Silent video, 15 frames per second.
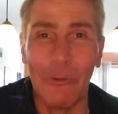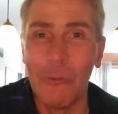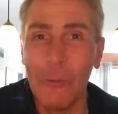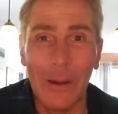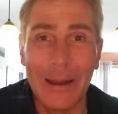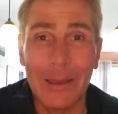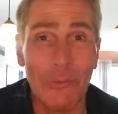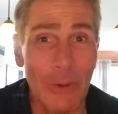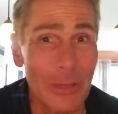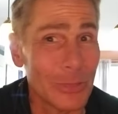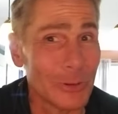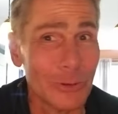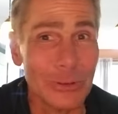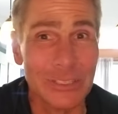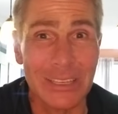what he went
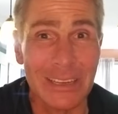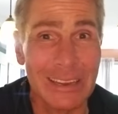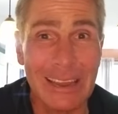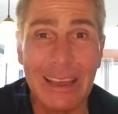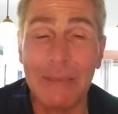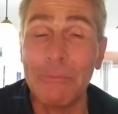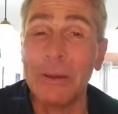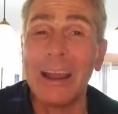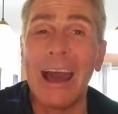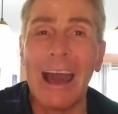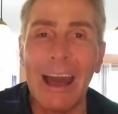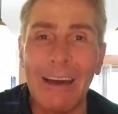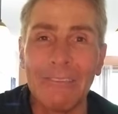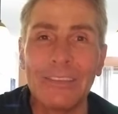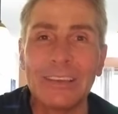through as a kid, but
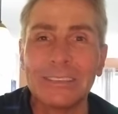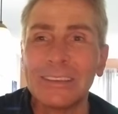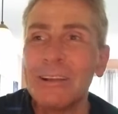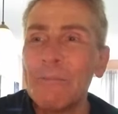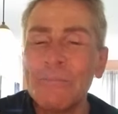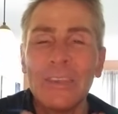obvious